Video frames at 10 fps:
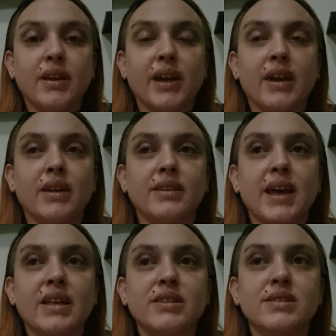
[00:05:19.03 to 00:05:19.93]
And
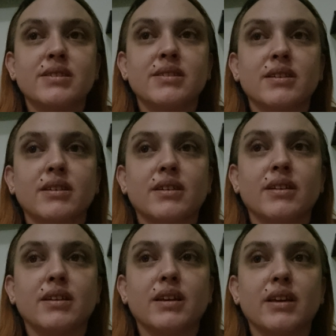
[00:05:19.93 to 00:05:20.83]
that's,
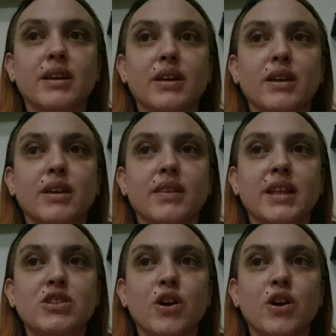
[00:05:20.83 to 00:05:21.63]
that's